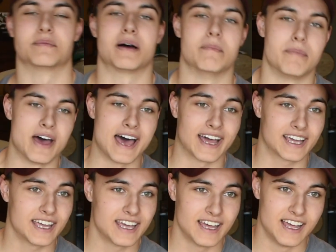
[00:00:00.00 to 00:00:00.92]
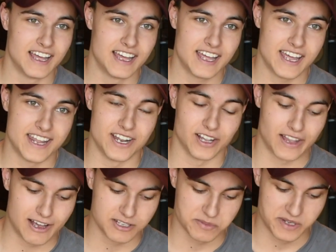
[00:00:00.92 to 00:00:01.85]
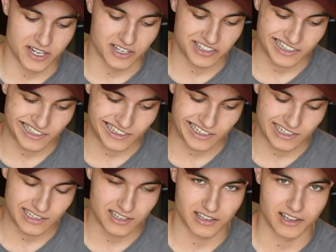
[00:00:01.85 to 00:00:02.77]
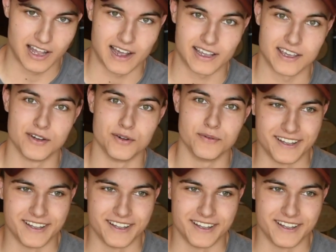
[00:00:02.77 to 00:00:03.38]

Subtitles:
in my back, and it allows me to lock out.